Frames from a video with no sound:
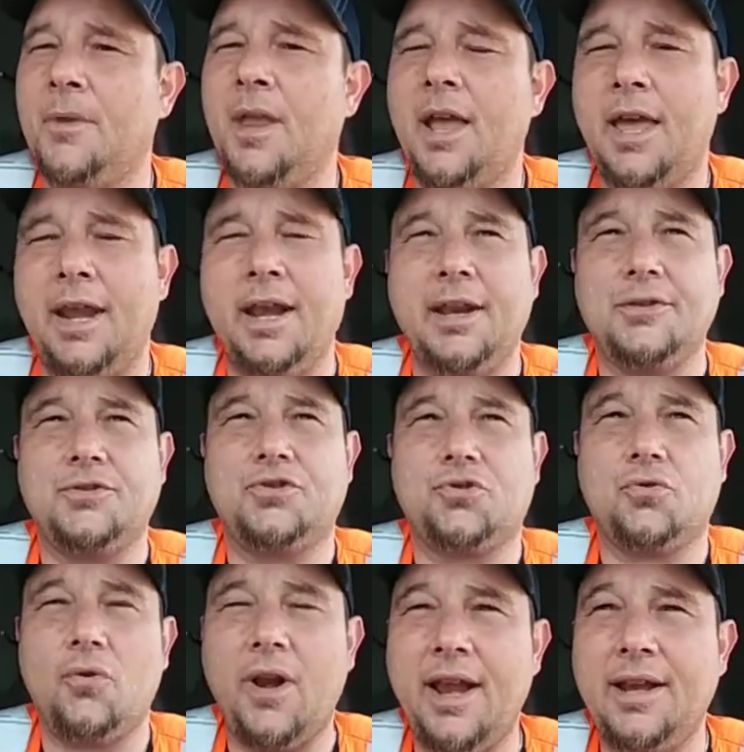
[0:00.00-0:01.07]
and it is
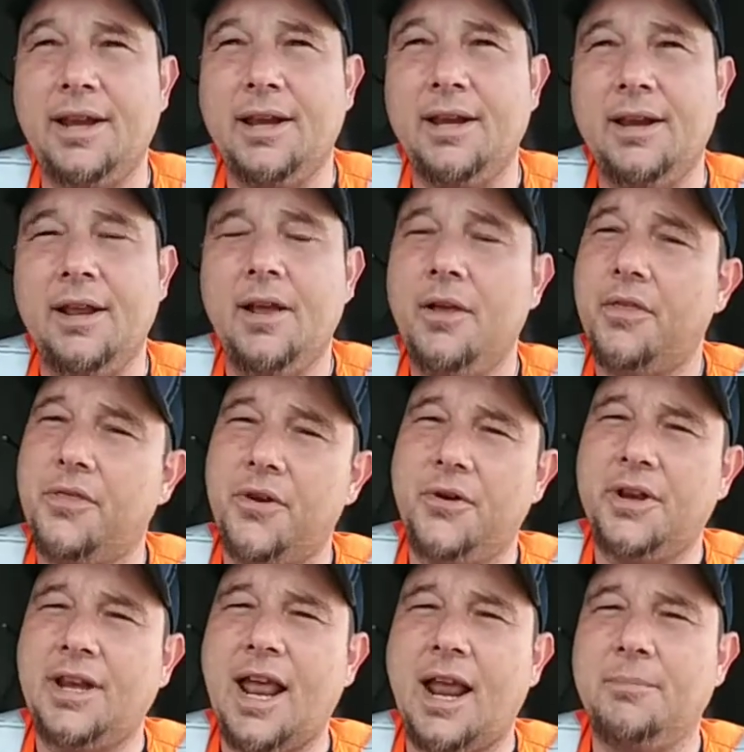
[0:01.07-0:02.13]
traded
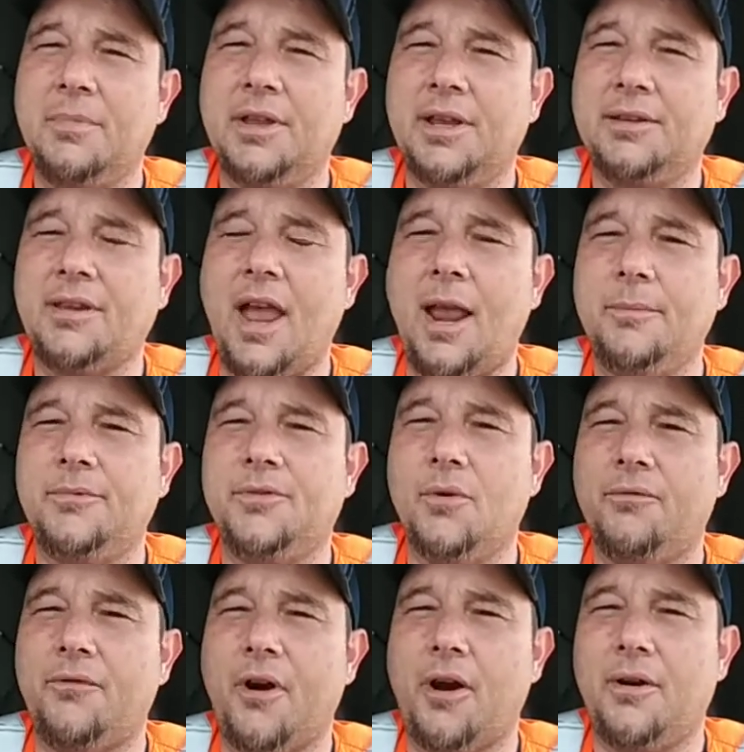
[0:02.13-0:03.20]
39 million times so
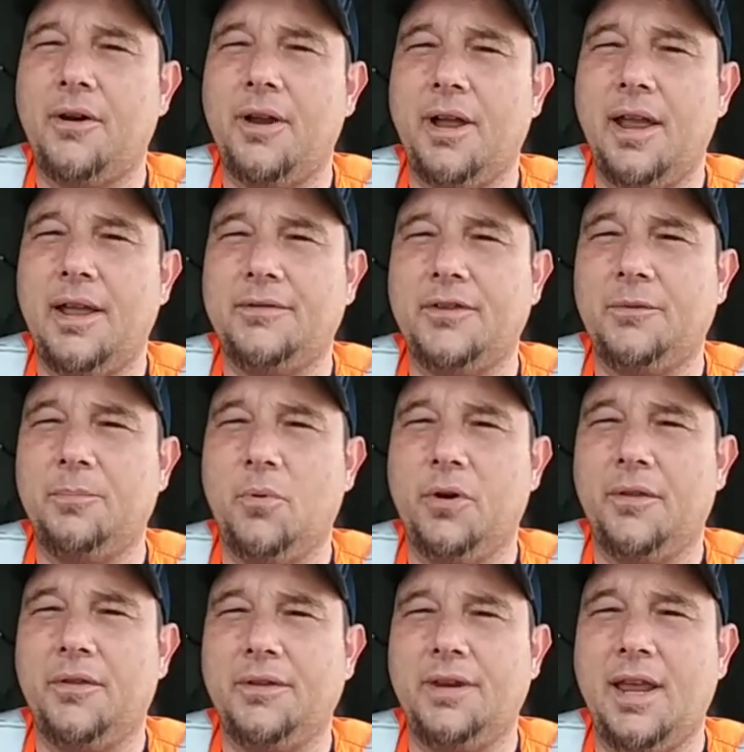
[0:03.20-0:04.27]
far at this
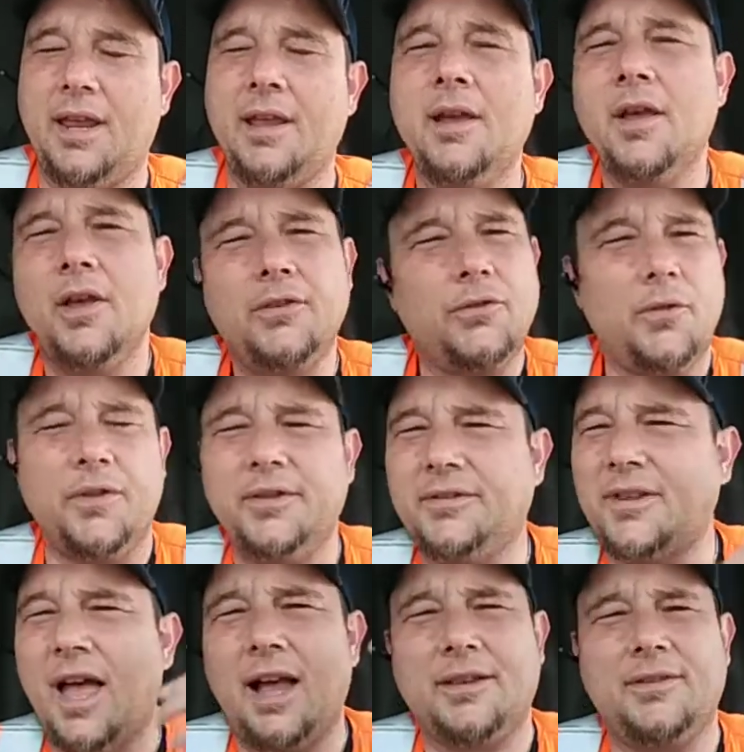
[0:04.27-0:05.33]
point of the day. So this
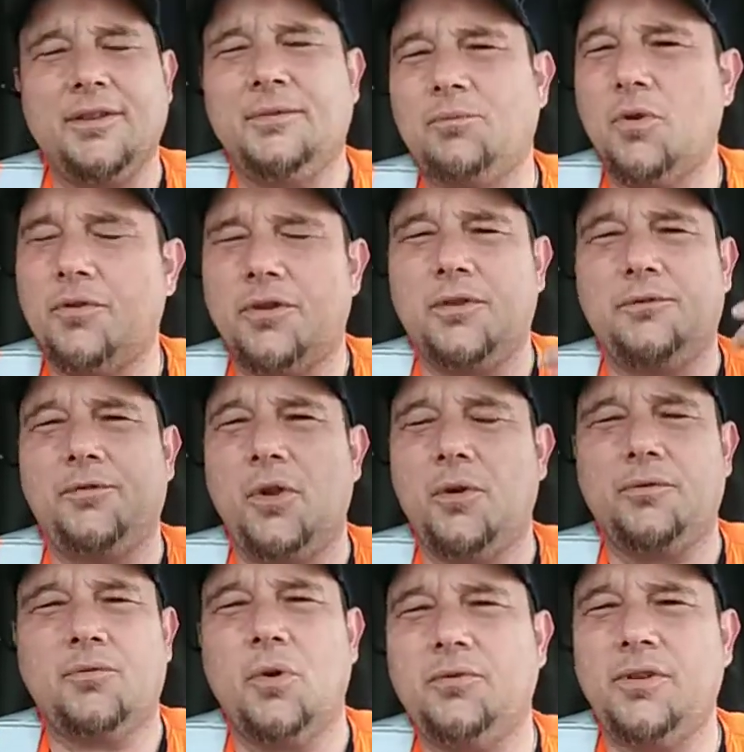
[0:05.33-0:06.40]
stock, this float
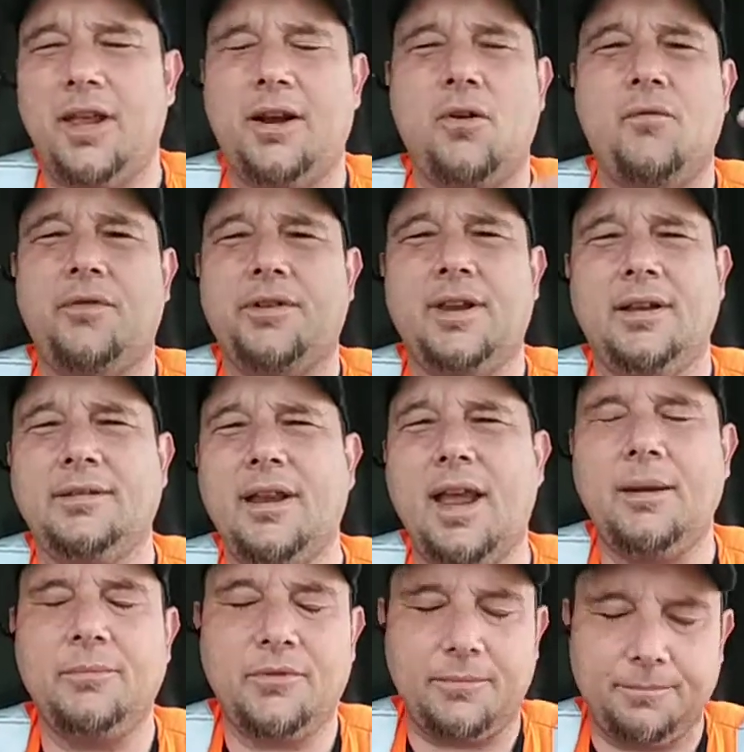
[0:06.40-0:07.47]
is rotated over 10
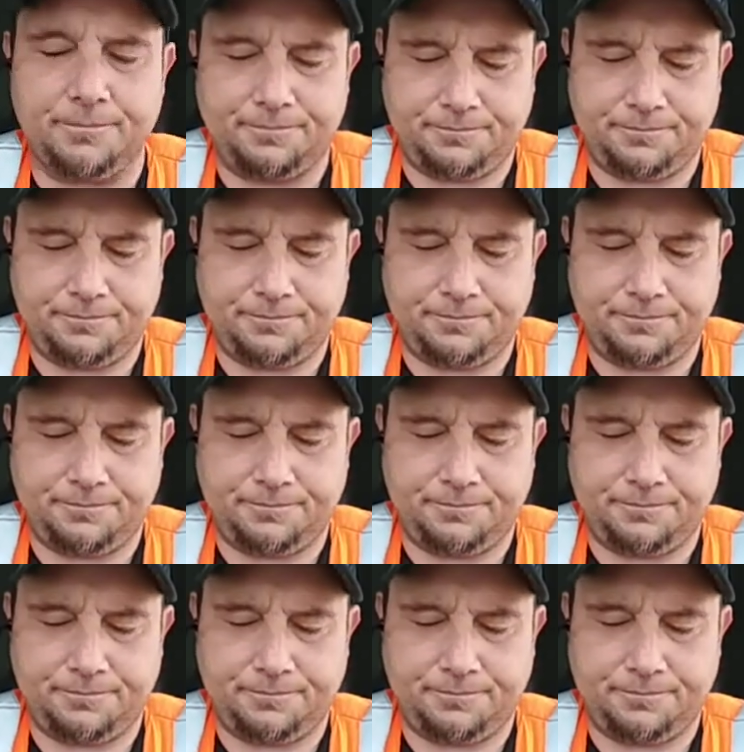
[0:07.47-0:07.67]
times.